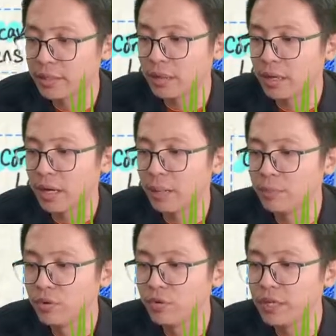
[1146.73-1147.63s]

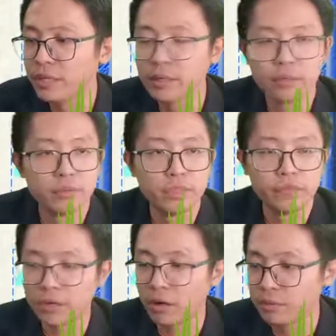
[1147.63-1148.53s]
moving
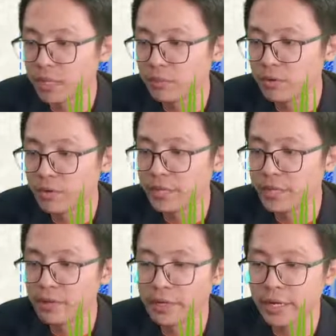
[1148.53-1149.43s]

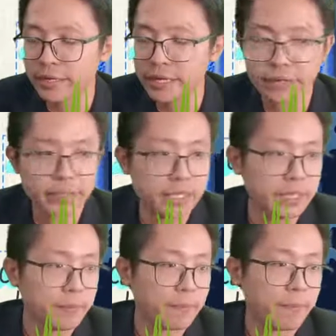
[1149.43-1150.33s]
nearer and nearer.
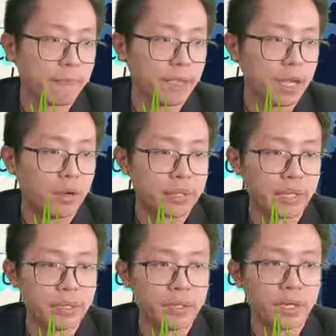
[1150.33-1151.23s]
Okay.
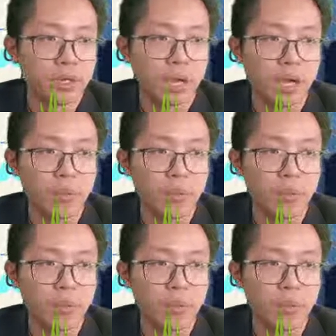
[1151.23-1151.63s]
When